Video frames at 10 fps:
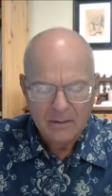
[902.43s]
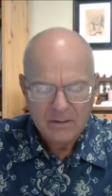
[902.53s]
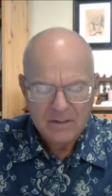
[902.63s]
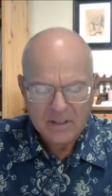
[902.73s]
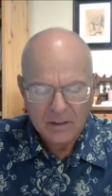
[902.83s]

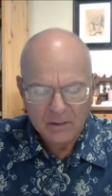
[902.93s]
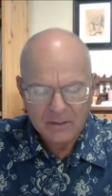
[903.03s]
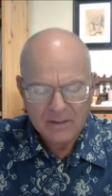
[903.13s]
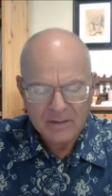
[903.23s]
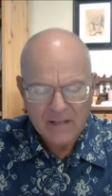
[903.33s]
till
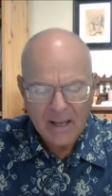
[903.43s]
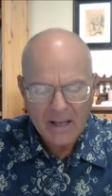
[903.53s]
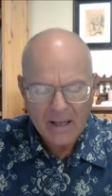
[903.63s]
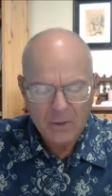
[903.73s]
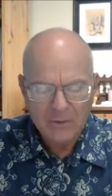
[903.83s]
the day
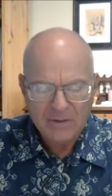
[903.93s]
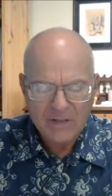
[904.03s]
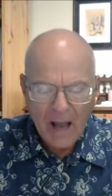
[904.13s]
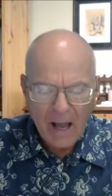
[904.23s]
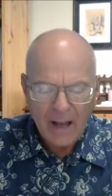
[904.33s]
you
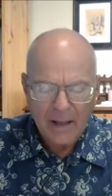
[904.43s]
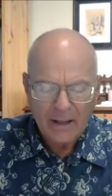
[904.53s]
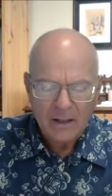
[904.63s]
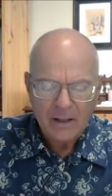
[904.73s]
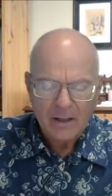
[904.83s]

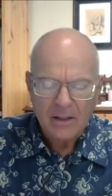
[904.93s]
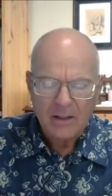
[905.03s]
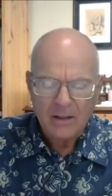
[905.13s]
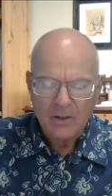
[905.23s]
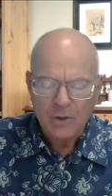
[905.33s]
die.
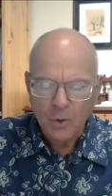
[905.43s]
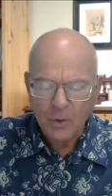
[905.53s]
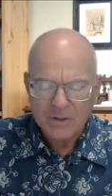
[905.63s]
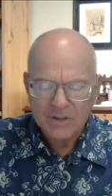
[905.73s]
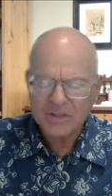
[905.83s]

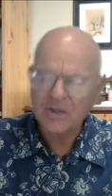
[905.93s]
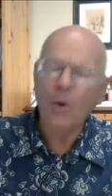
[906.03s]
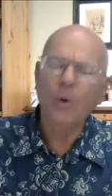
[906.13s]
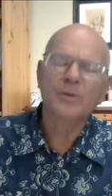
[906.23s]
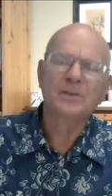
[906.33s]
Your
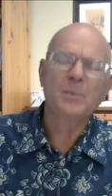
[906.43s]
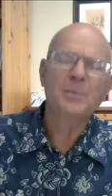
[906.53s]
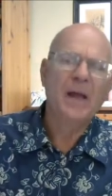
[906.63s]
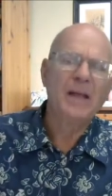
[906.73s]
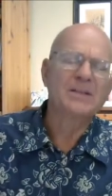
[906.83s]
soul
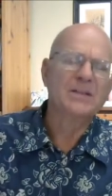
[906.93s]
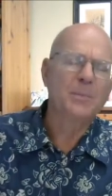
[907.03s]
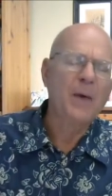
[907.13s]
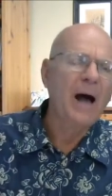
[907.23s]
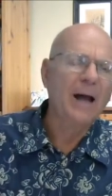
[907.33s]
depends
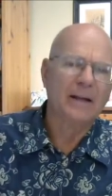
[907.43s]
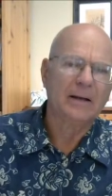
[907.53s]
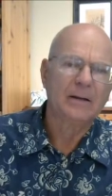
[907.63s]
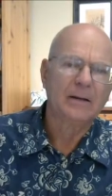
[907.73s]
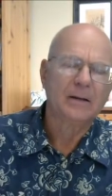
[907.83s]
upon it.
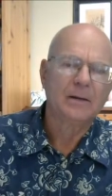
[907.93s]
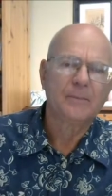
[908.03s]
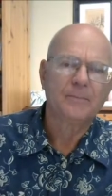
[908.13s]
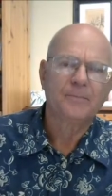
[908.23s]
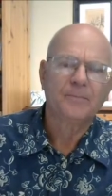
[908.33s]

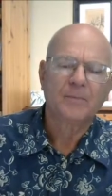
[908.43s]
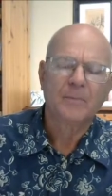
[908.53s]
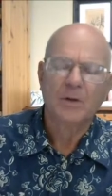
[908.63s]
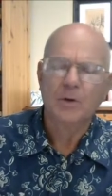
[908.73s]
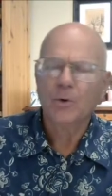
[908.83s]

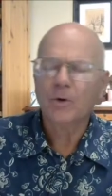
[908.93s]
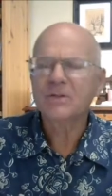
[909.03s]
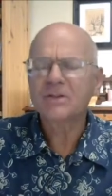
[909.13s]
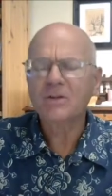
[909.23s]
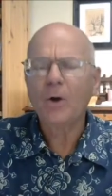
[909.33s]
Your
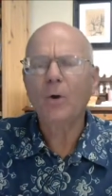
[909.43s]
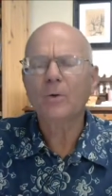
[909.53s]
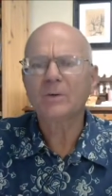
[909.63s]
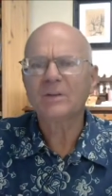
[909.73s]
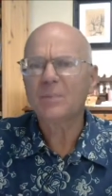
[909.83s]

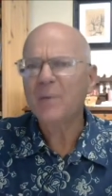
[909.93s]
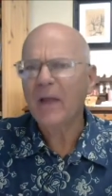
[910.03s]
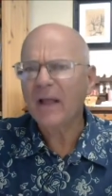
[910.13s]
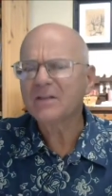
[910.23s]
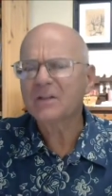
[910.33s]
soul
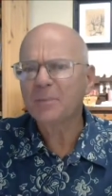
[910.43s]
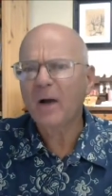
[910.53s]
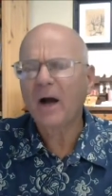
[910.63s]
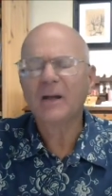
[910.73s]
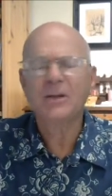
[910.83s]
depends
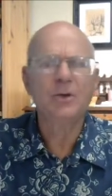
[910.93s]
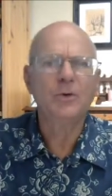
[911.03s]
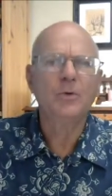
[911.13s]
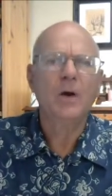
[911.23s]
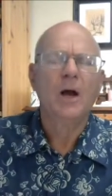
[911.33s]
upon
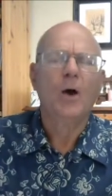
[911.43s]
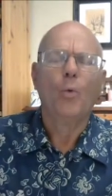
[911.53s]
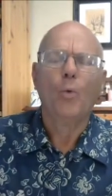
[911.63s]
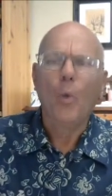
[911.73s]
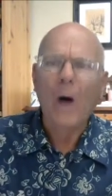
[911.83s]
you
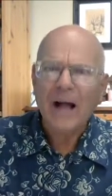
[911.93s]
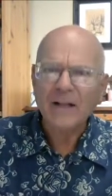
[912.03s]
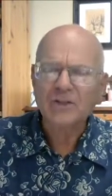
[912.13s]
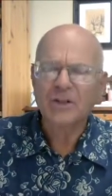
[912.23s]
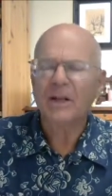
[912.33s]

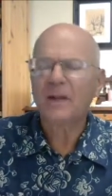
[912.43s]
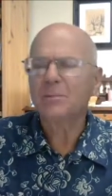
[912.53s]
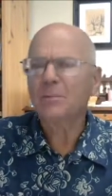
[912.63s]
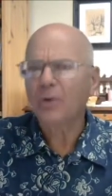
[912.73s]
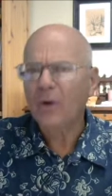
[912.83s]
watching
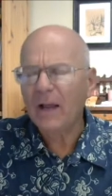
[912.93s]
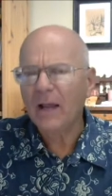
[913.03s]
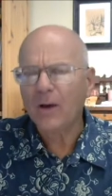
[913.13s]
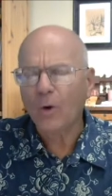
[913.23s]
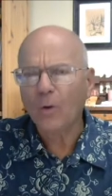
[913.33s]
and
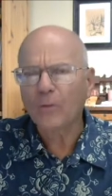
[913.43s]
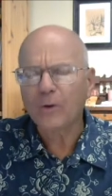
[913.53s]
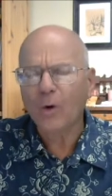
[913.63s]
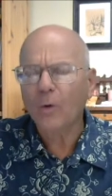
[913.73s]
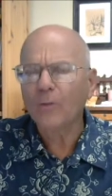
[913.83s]
praying
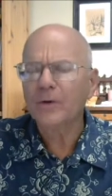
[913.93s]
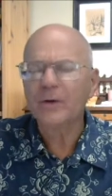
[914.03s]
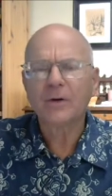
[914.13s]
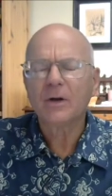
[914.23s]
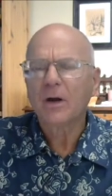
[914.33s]
over over
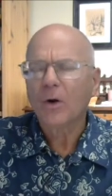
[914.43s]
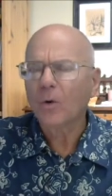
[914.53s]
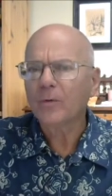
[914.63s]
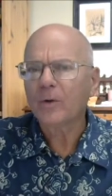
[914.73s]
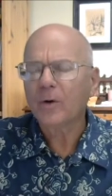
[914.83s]
your
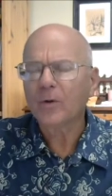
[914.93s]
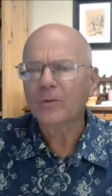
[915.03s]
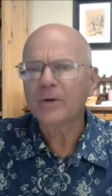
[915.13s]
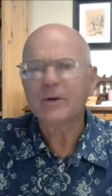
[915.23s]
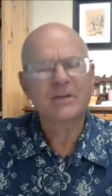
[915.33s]
over
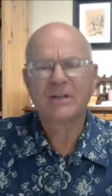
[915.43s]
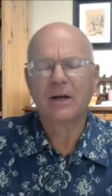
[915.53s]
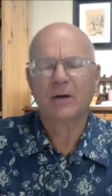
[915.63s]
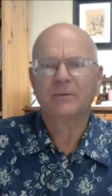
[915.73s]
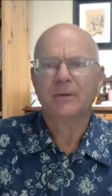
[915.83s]
over yourself.